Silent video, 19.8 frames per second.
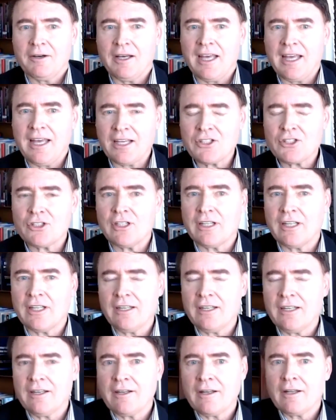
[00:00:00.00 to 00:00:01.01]

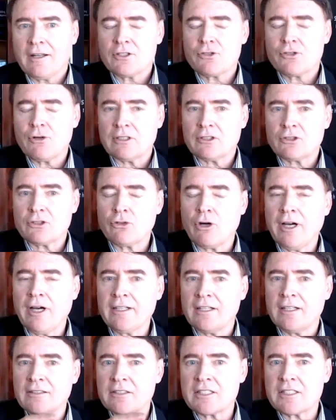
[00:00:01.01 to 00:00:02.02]
actually, to try and
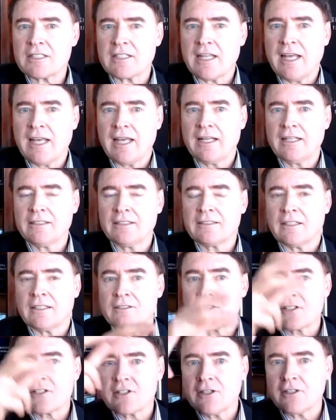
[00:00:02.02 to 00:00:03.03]
understand the
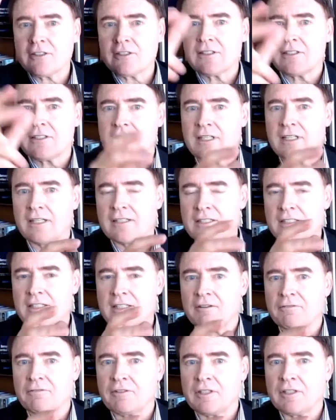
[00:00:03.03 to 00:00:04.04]
uncertainty and
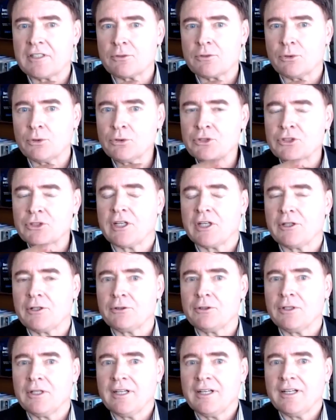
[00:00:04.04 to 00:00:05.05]
stuff is also
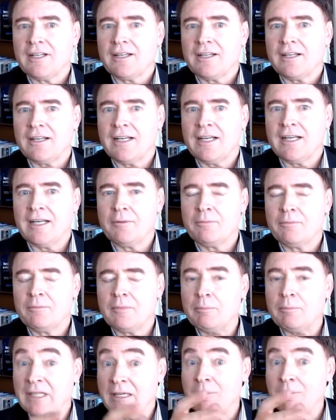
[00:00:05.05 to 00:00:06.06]

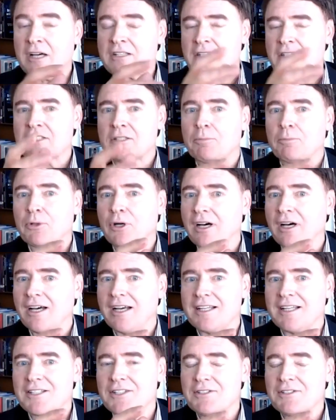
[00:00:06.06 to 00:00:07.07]
minimizing
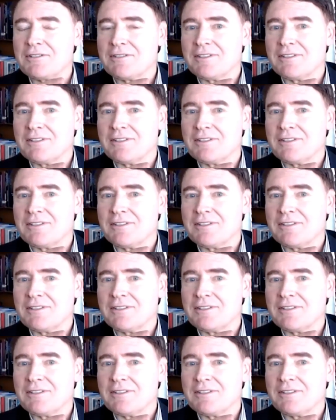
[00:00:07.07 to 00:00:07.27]
surprise